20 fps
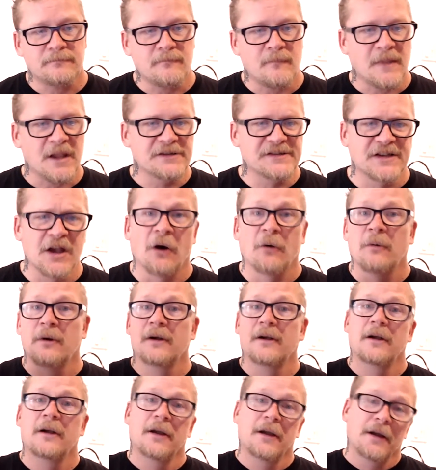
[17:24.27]
So,
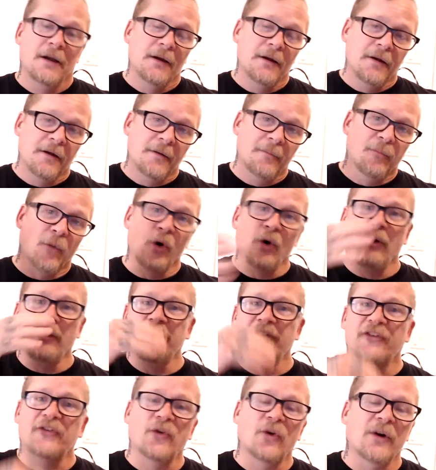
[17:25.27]
moral of
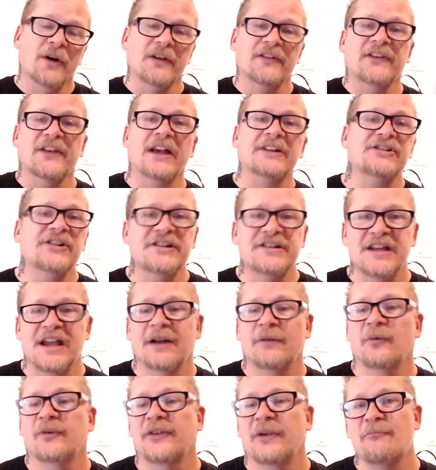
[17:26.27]
the story, session
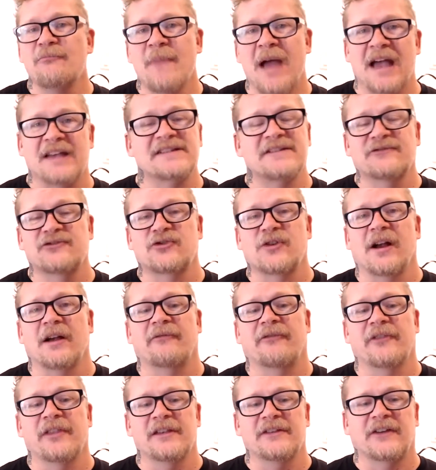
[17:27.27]
ten was a massive
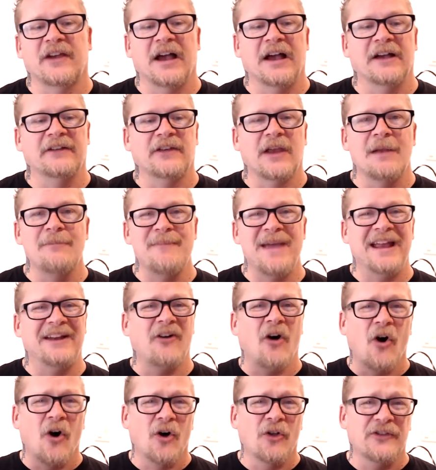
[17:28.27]
triumph for these guys and made
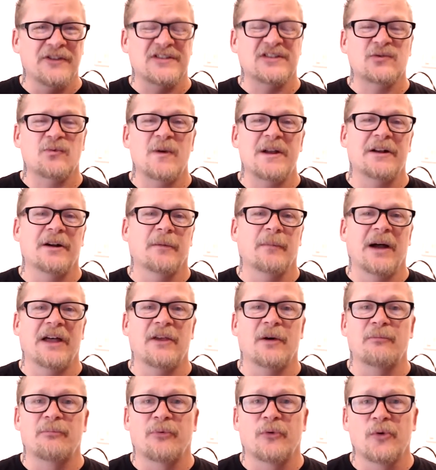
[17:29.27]
all the sweeter by
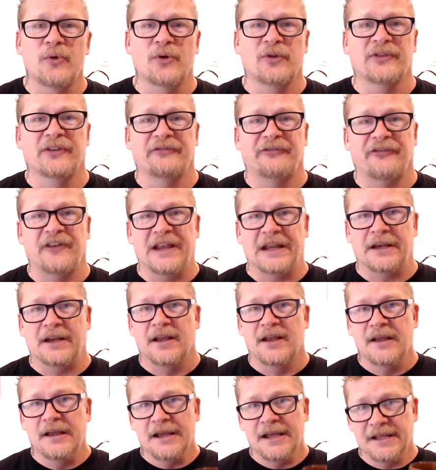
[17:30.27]
the brutal defeat
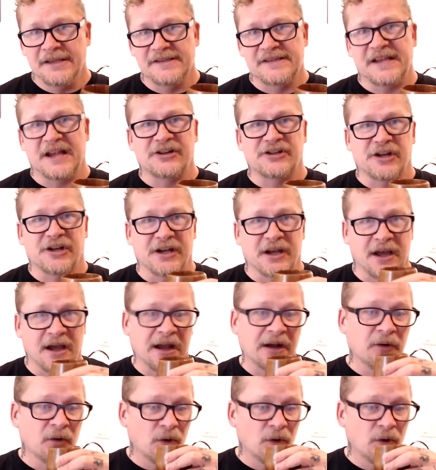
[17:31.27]
in session nine.